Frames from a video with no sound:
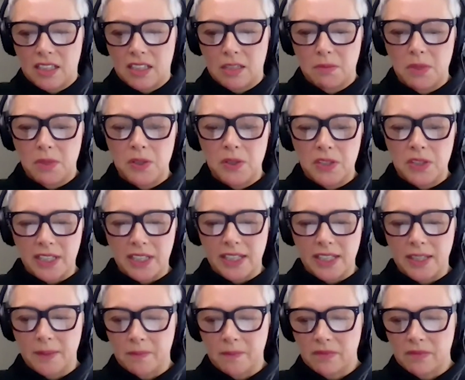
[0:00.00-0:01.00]

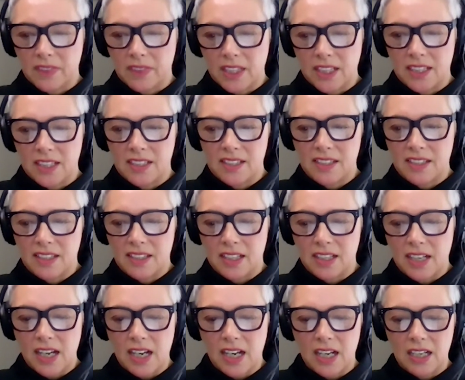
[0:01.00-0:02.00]
community is that
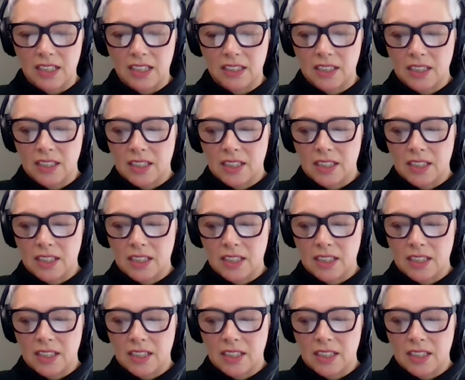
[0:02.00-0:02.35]
our